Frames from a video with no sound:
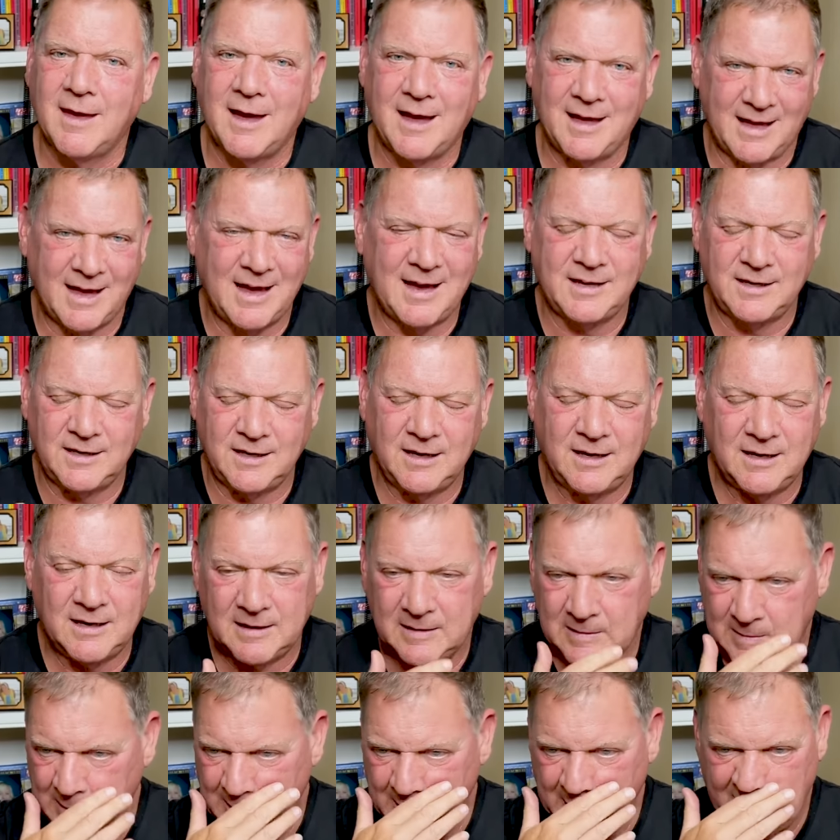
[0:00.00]
I, I
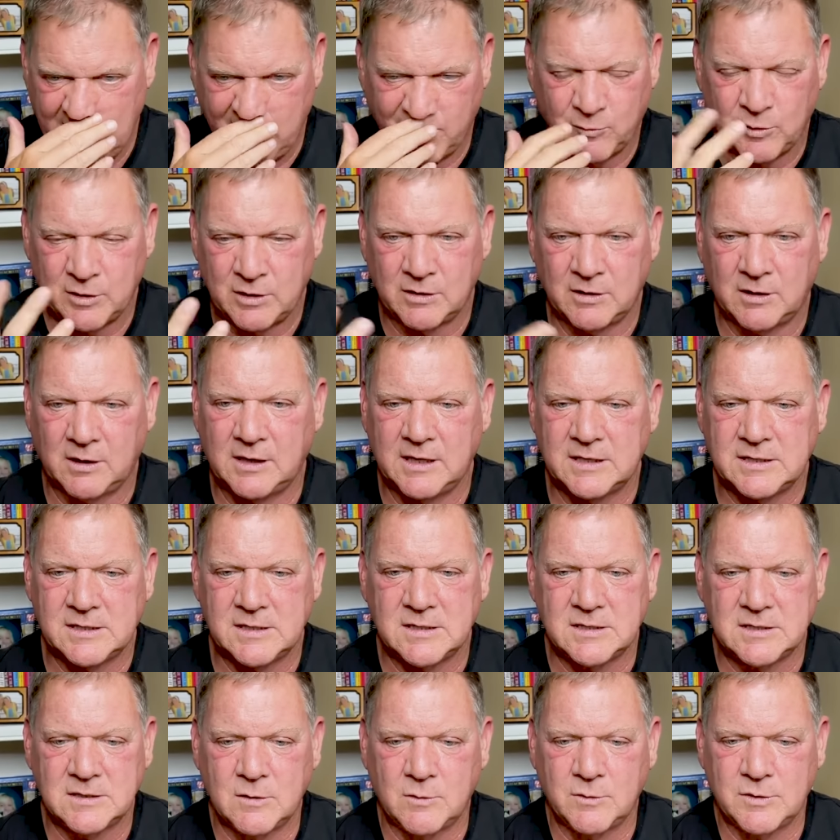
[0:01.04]
and everyone
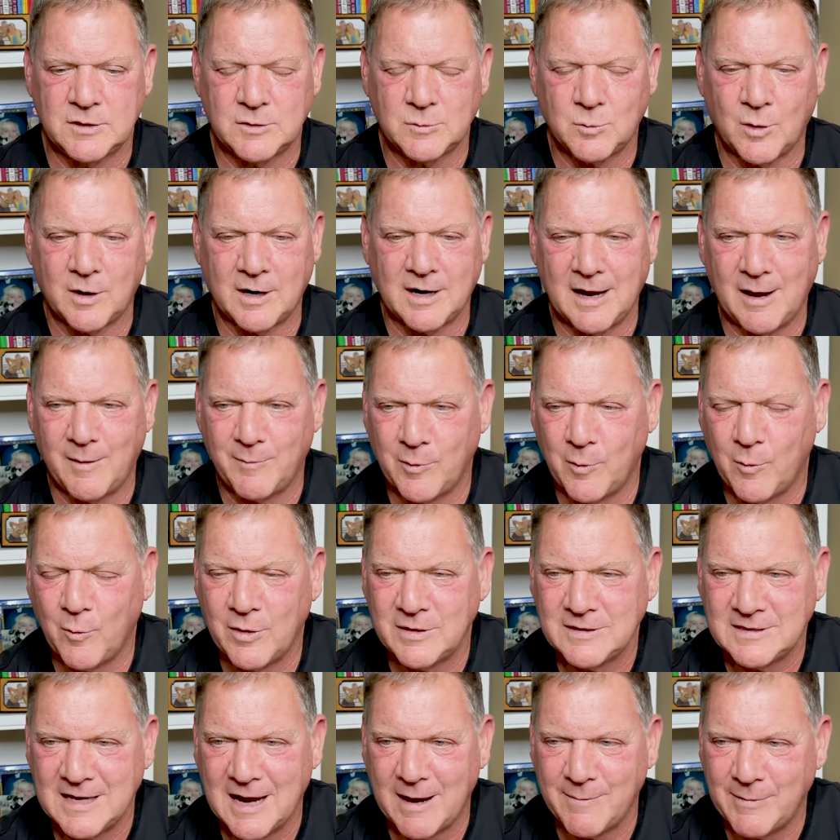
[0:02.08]
listens know this workout, but
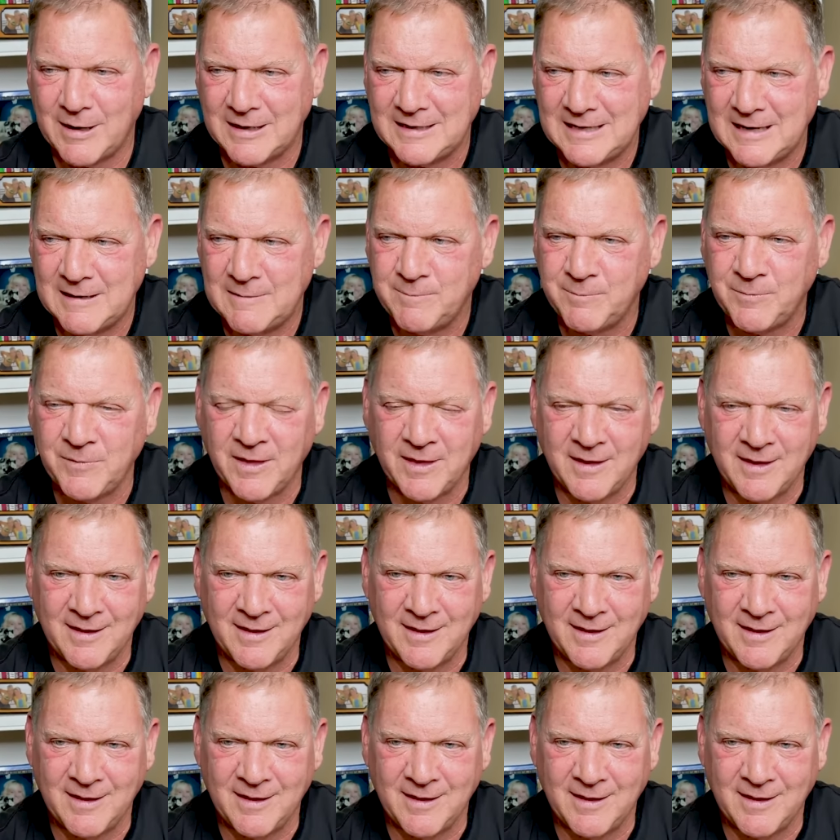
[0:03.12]
one time I did